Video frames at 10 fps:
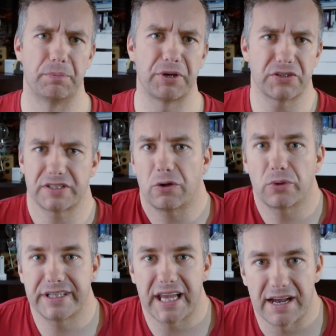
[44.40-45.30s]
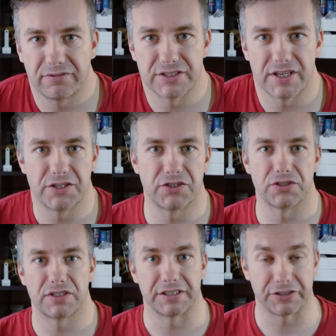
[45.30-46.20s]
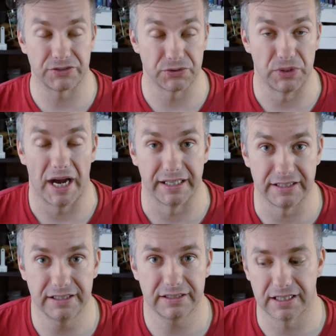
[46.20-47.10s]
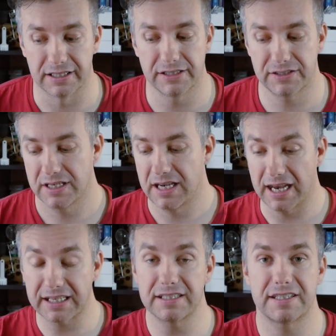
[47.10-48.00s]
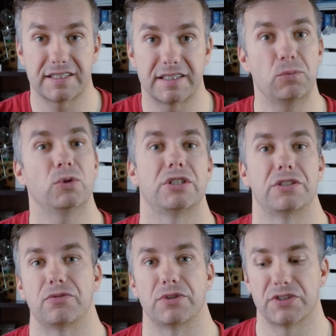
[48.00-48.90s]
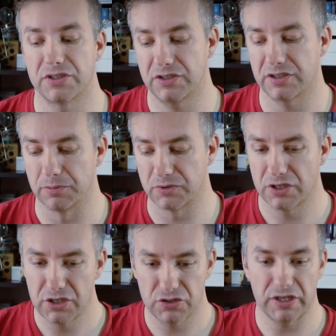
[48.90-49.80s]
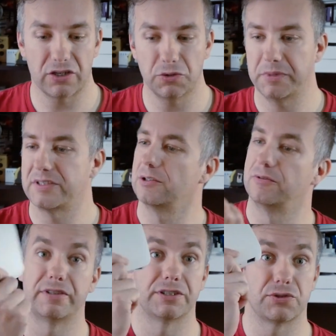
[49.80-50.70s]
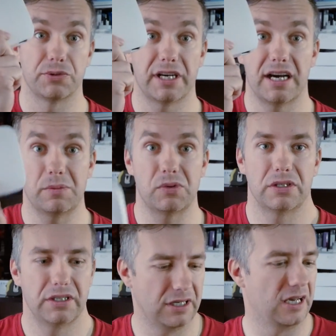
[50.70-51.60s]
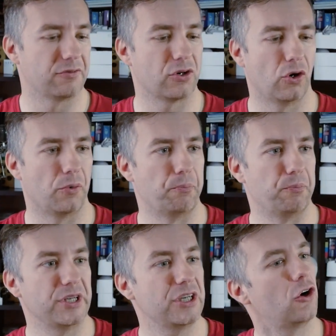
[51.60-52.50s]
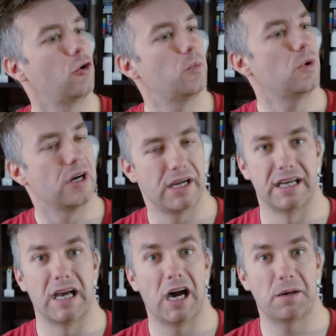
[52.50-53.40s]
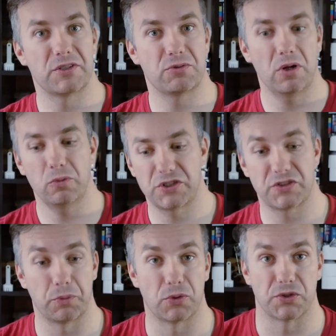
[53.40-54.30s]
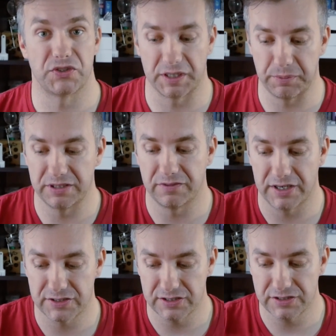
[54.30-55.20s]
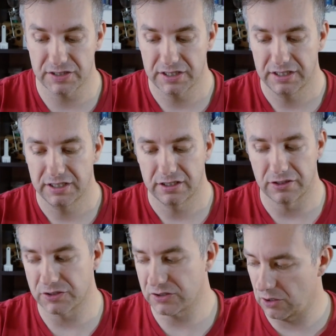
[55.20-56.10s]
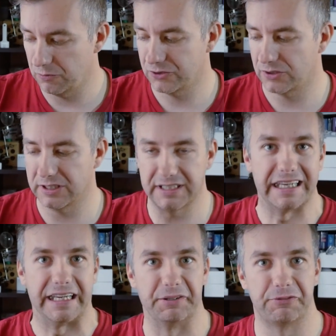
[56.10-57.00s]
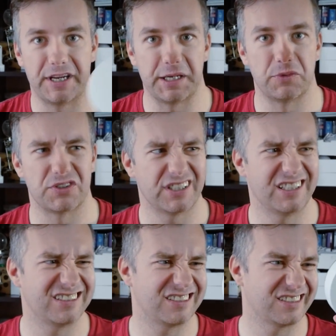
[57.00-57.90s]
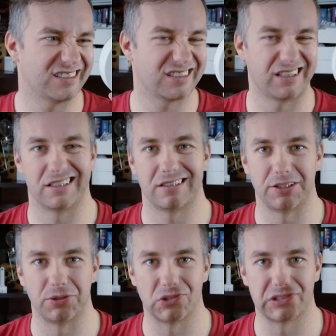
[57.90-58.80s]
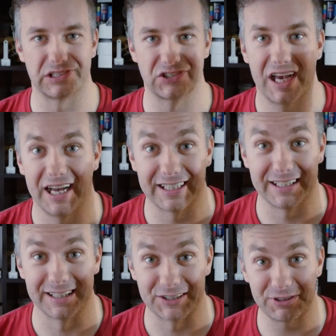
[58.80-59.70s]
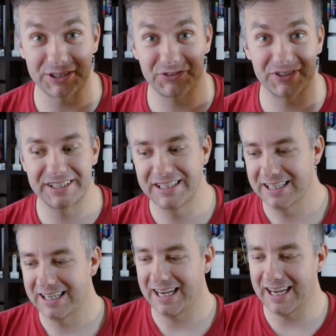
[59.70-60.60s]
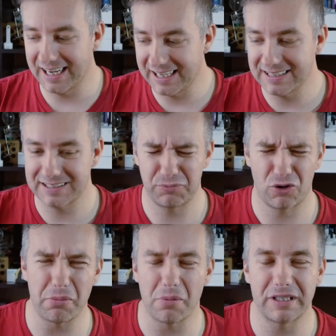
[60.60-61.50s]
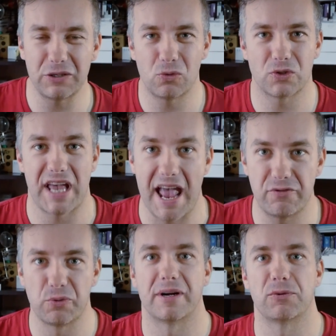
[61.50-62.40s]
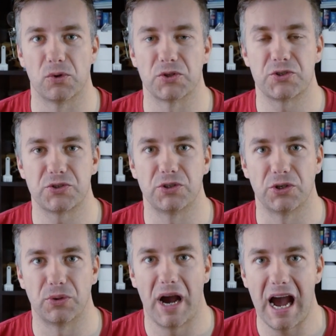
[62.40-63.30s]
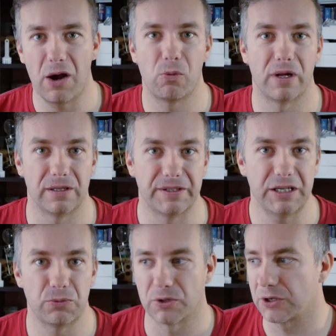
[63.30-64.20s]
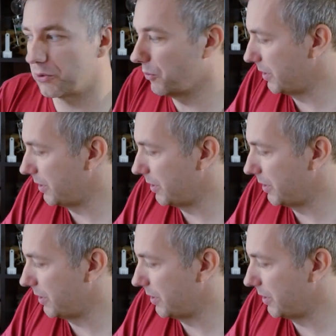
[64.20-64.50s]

Because I already have the sensors thanks to ITEAD guys, I can test them with different systems. So I got myself a Tuya hub, I've got a Mi Home hub as well, which supports Zigbee devices. There's obviously the infamous and slightly useless IKEA Tratroy, and probably what everyone wants to know, how well they work